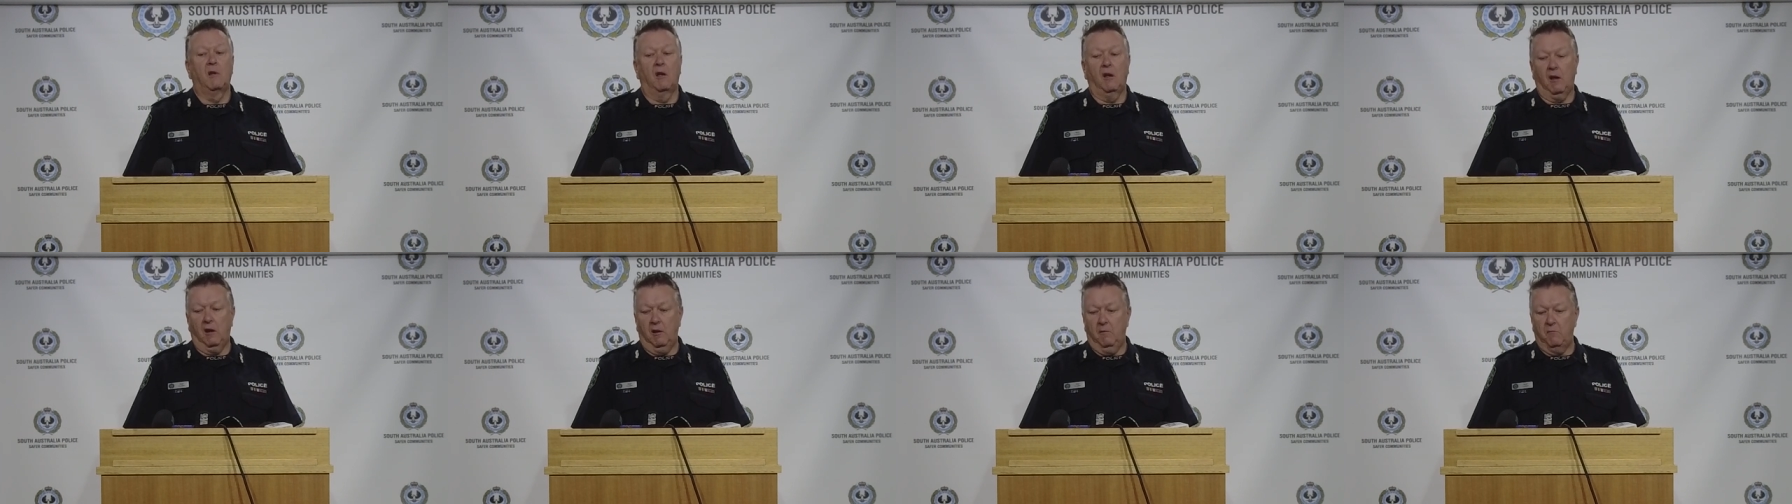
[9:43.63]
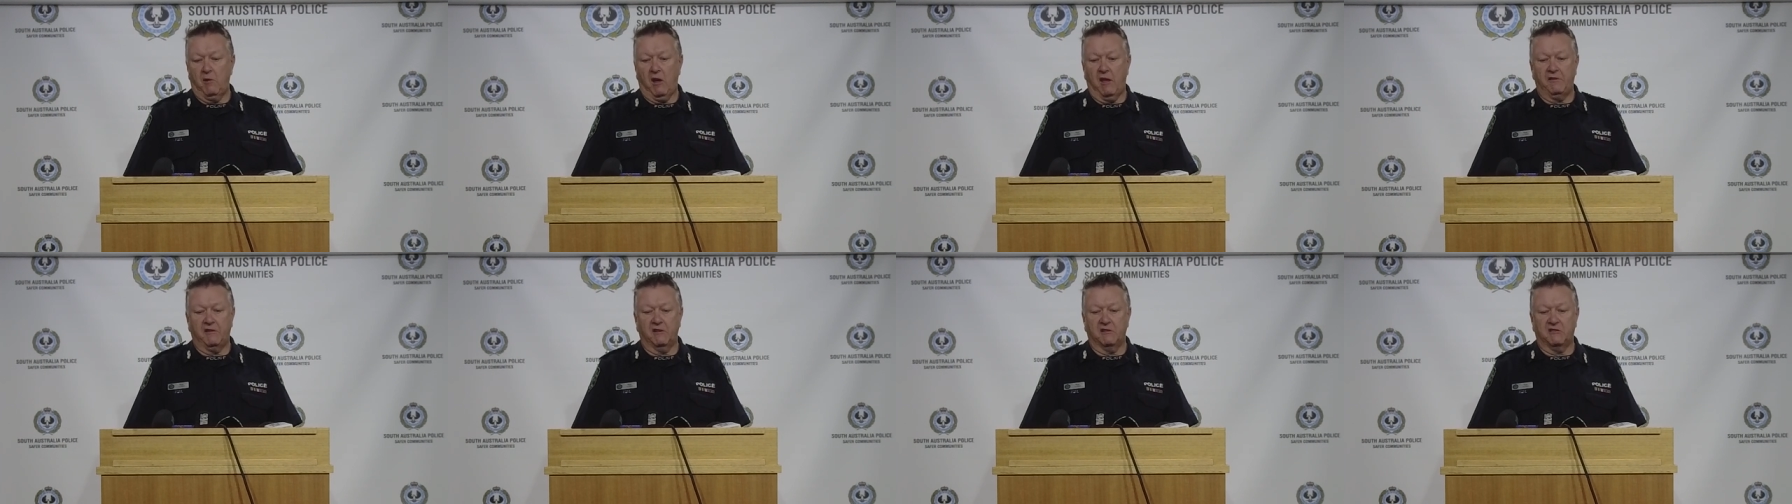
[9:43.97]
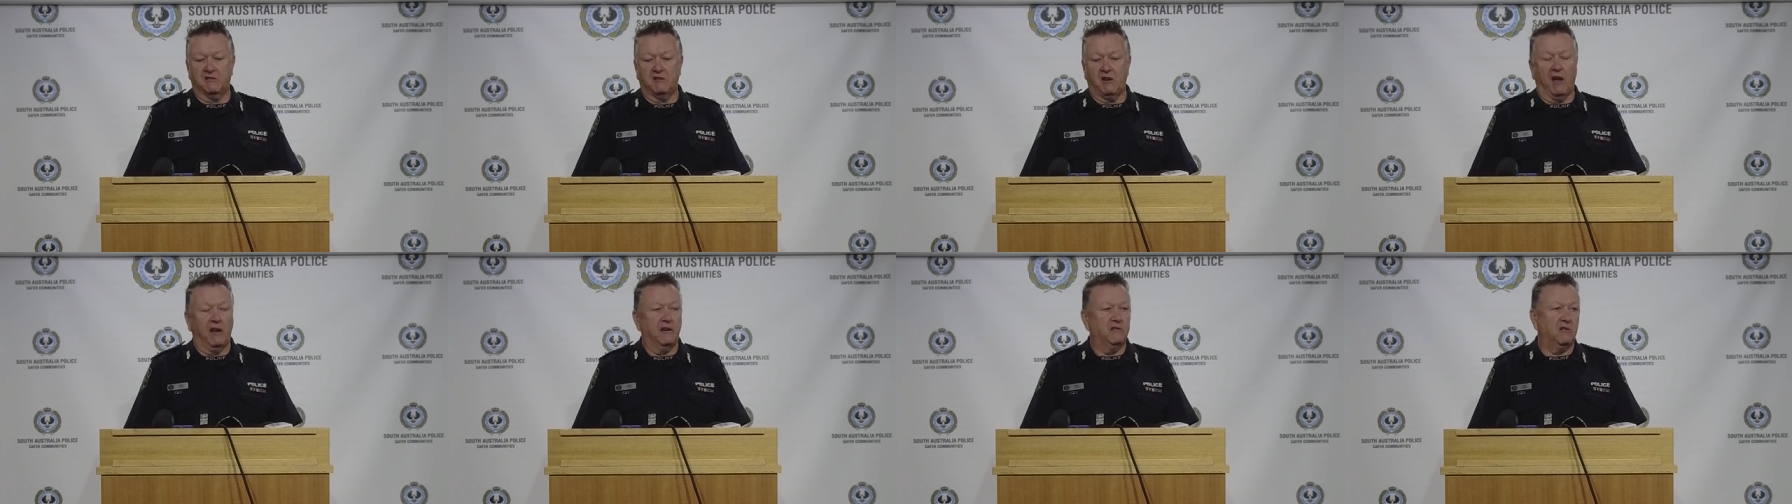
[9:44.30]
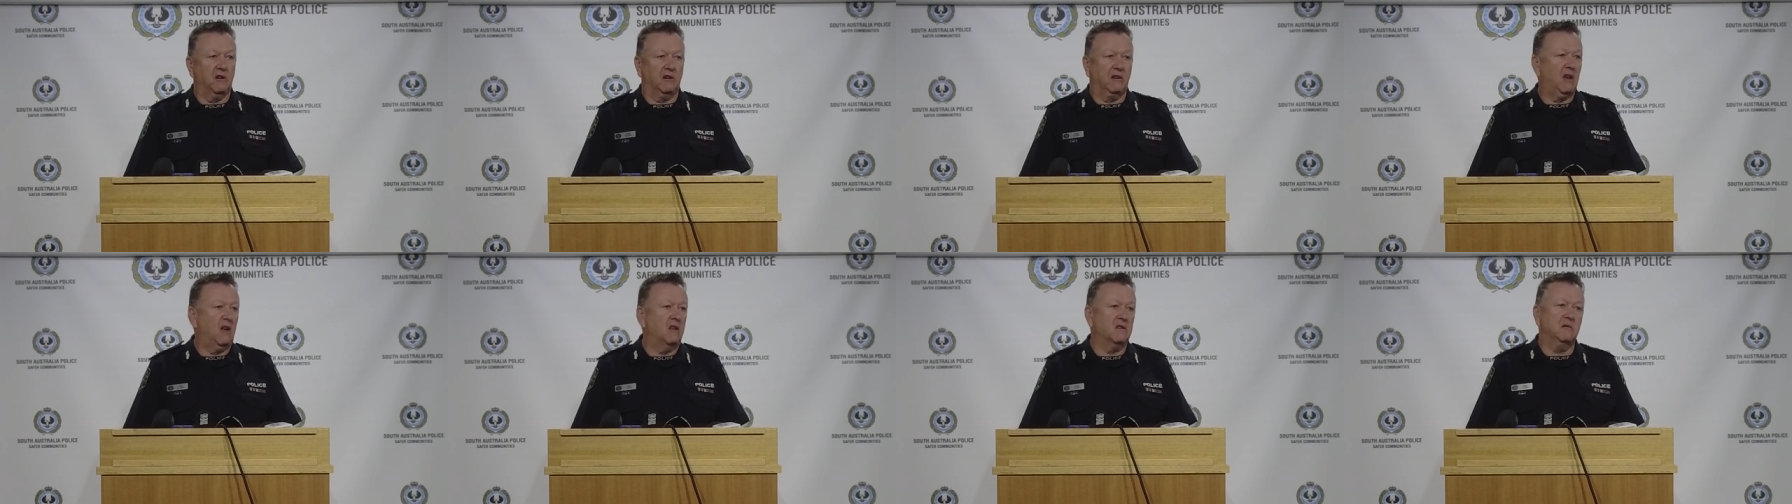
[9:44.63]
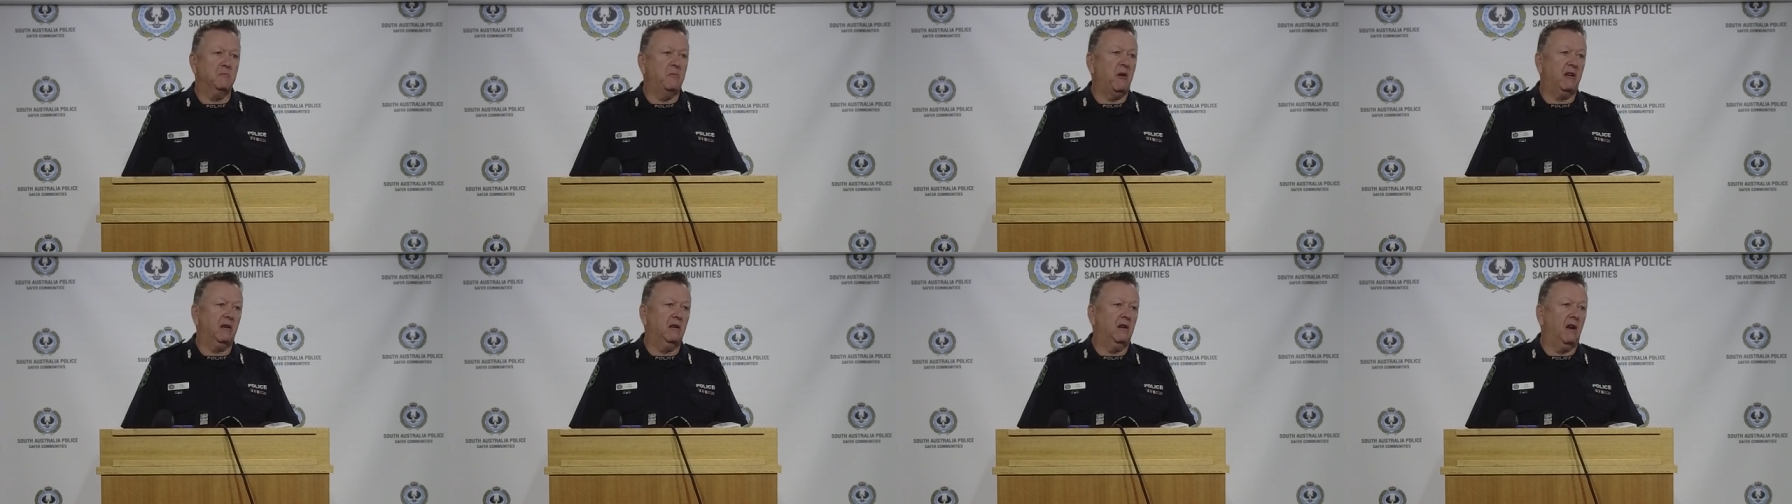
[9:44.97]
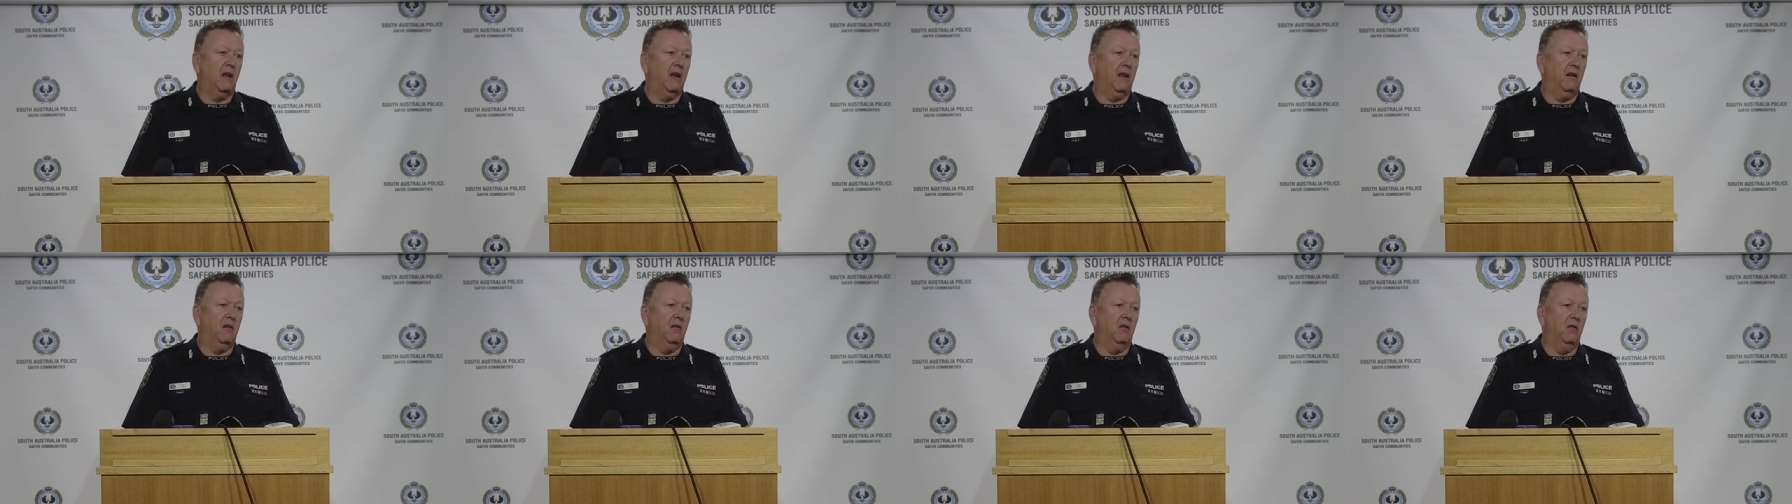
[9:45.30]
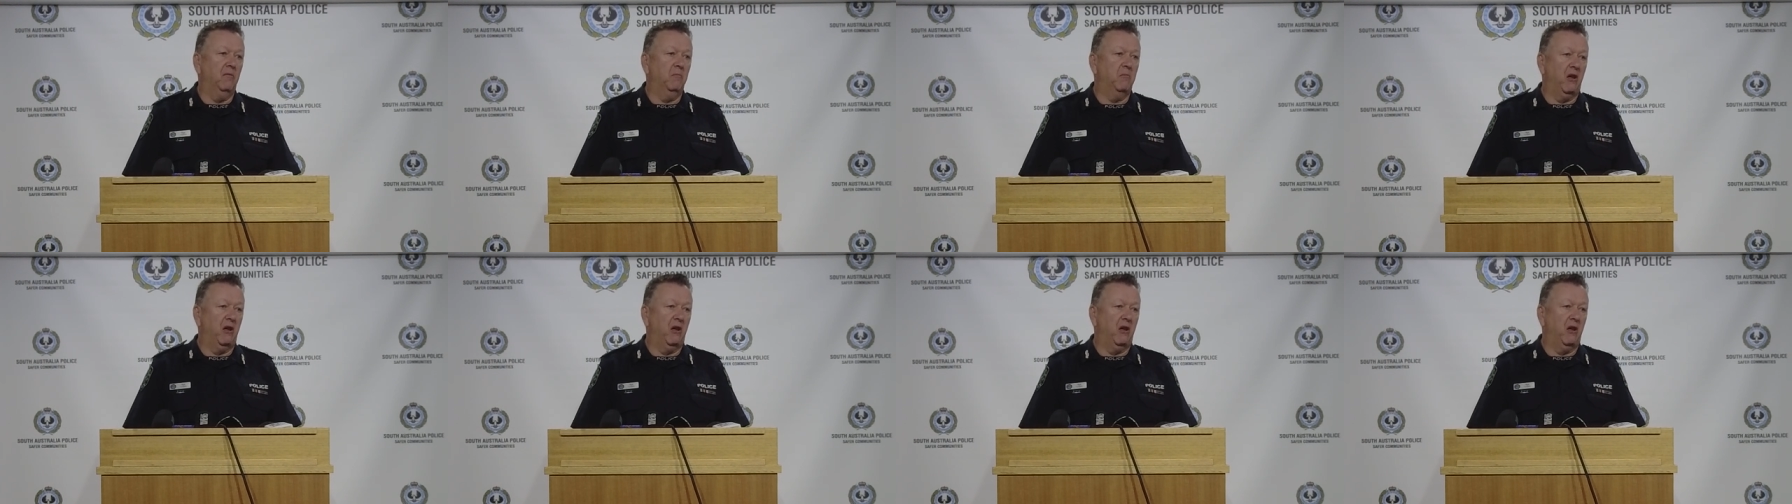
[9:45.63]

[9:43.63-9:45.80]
At this stage, I can't speculate on,